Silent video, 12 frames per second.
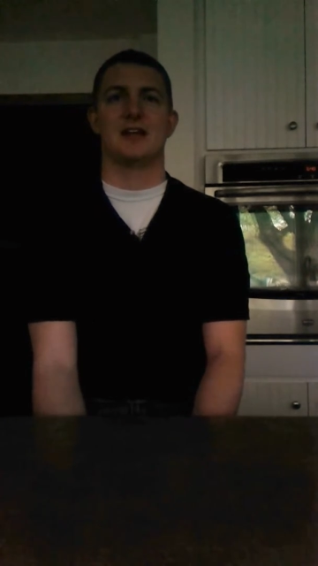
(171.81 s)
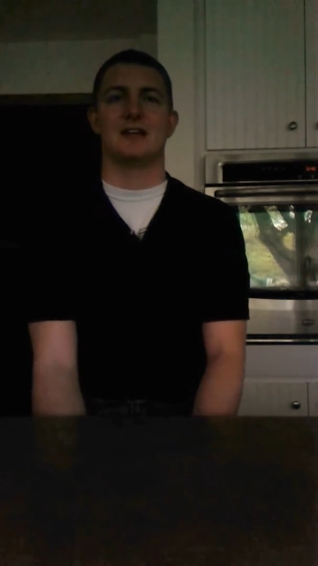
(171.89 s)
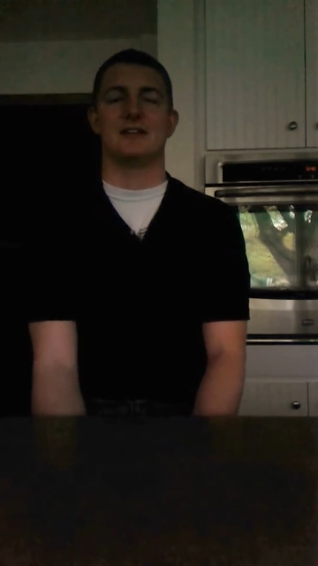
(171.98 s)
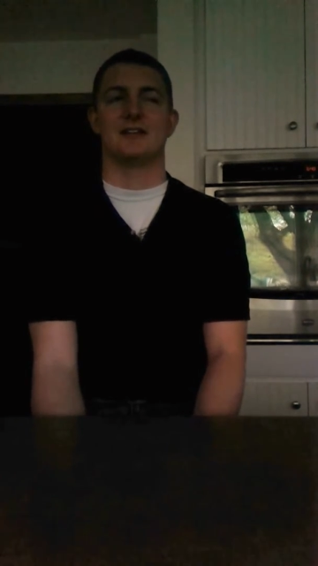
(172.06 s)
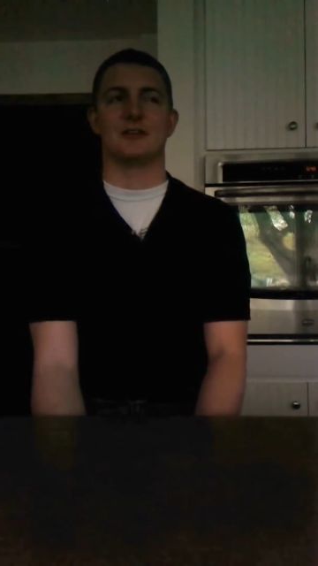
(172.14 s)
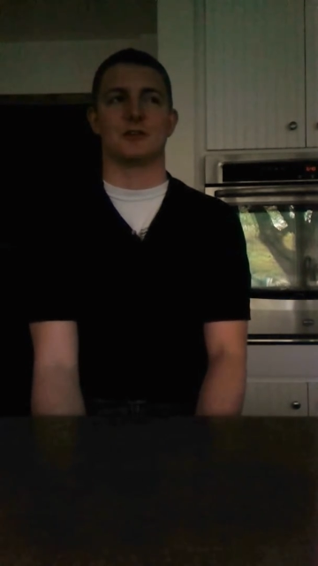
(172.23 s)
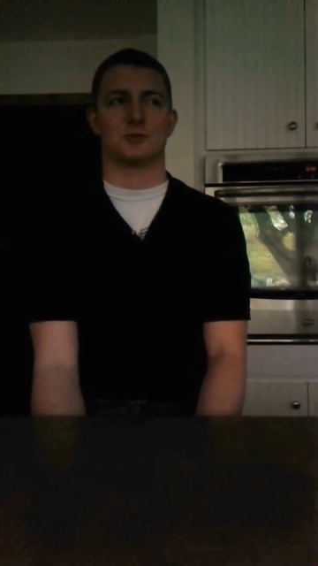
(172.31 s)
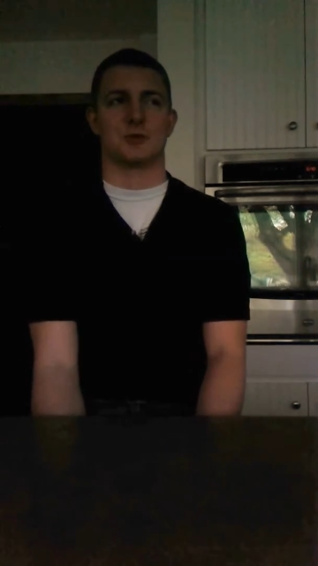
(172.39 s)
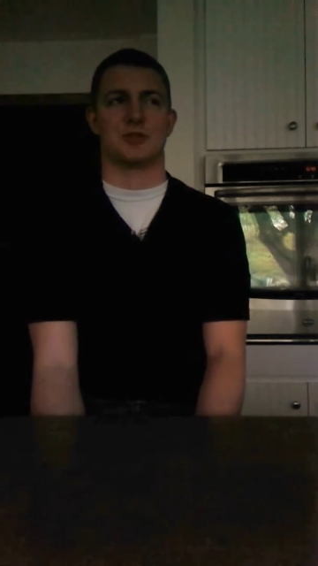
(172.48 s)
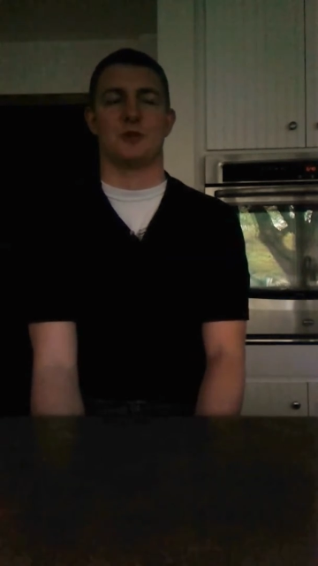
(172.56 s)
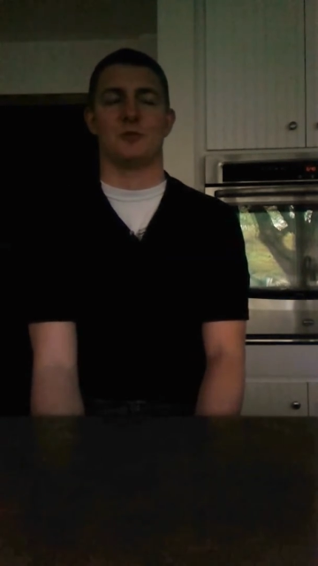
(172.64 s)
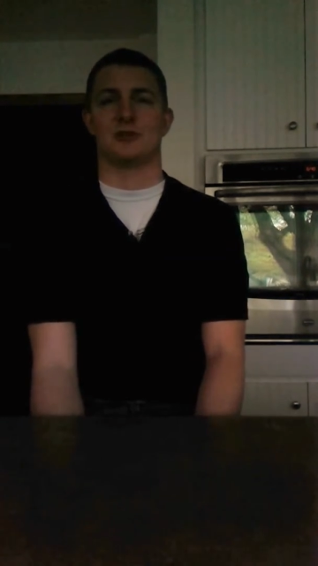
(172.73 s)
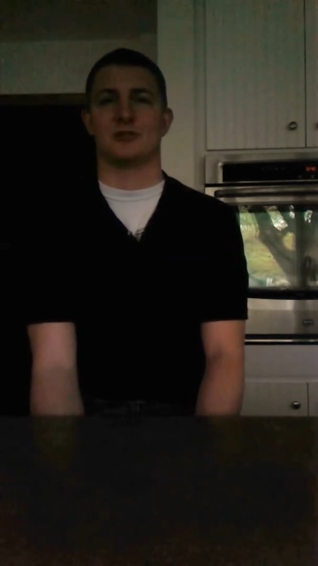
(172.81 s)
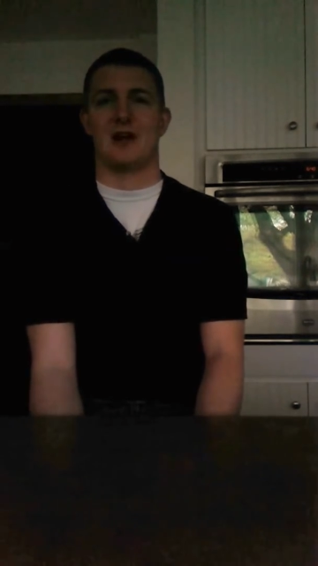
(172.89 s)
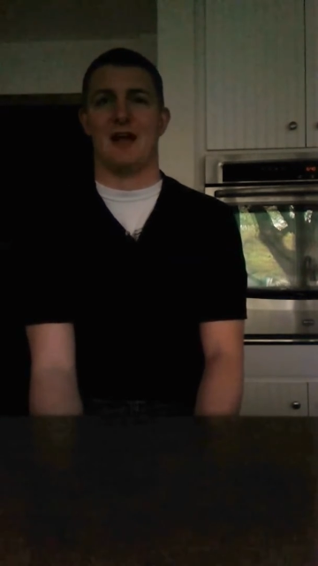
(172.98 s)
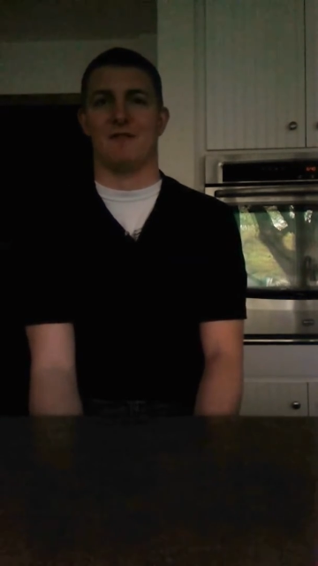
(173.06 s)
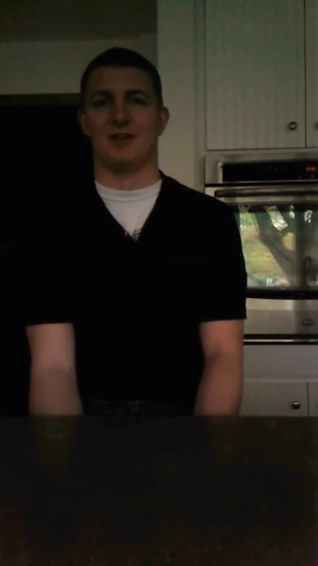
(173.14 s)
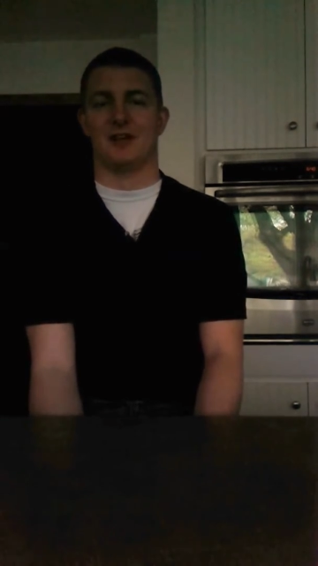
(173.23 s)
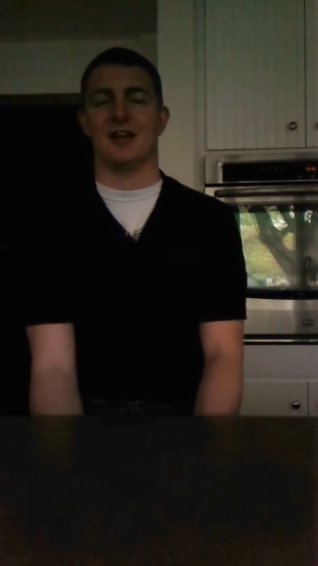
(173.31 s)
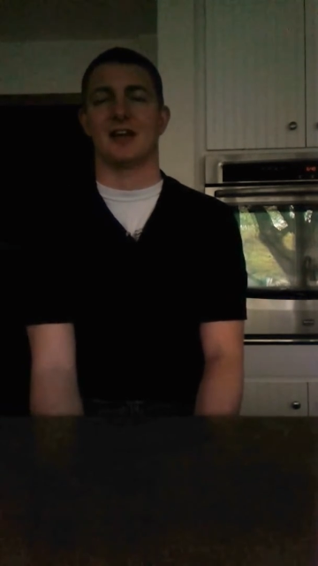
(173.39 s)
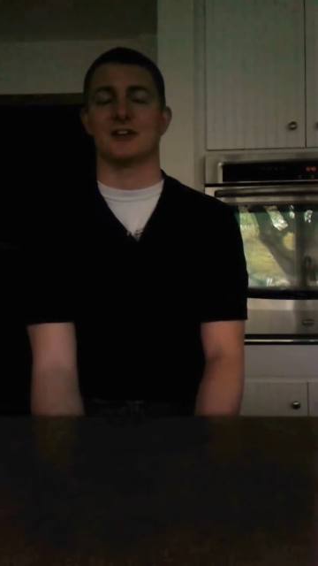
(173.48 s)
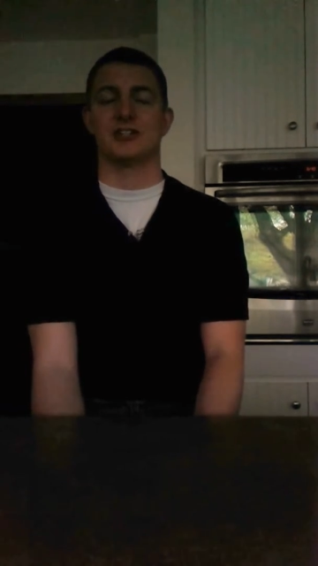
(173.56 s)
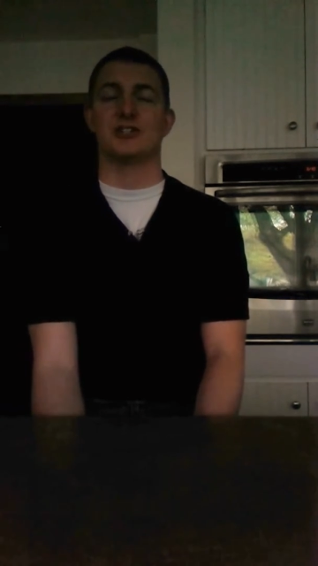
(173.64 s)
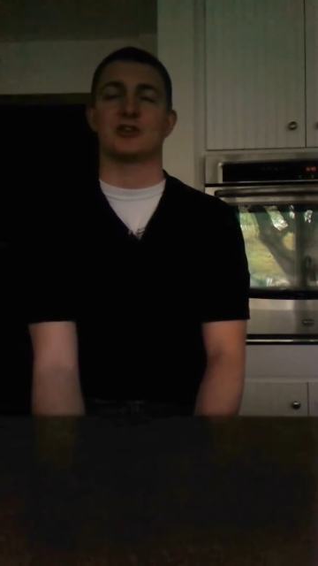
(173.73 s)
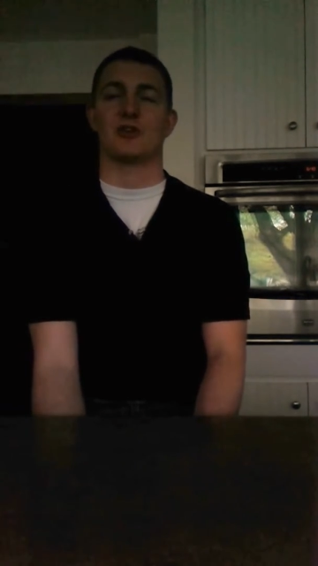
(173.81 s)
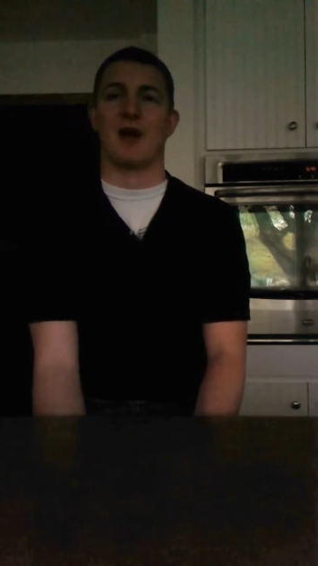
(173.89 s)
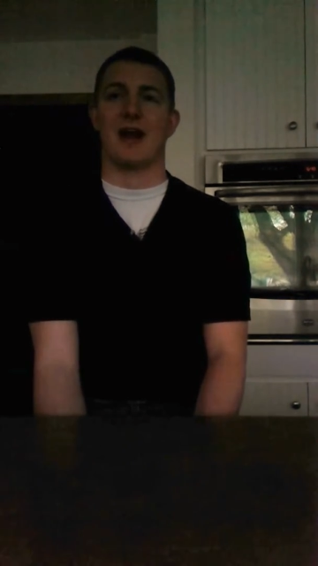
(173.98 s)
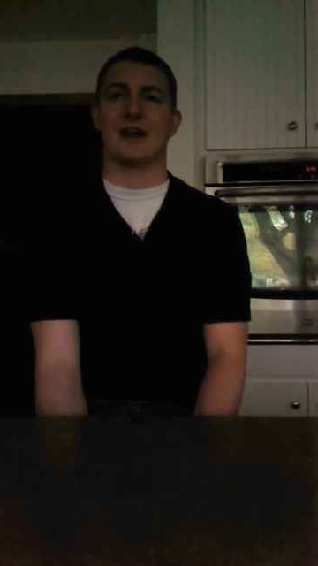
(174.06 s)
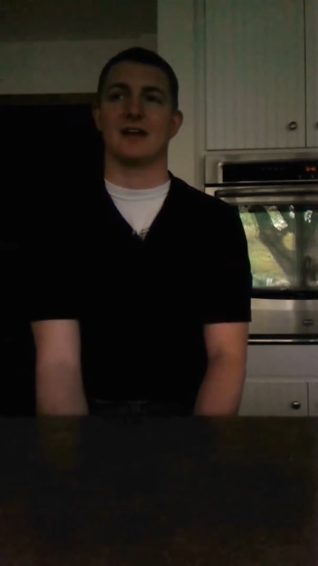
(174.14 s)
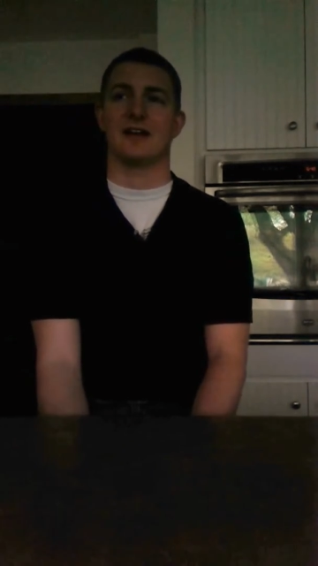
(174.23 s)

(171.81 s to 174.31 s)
deals with human trafficking, and she's great